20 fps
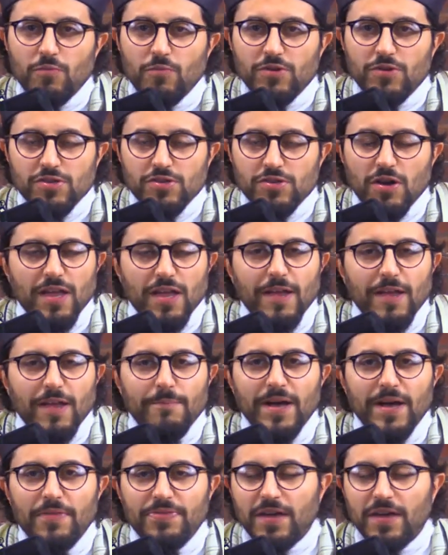We're talking
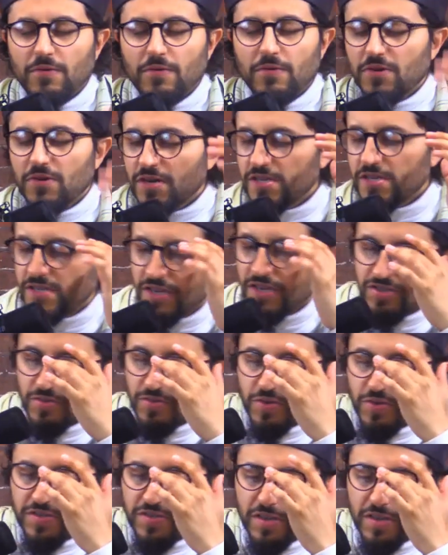about that organization.
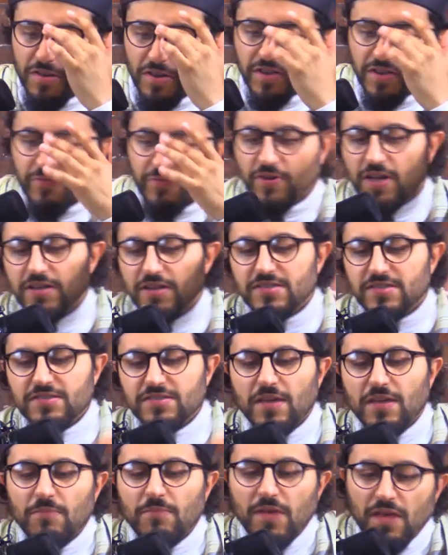What's it called? I forget its
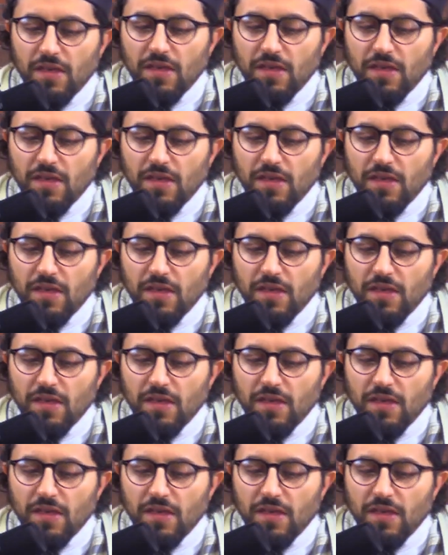name.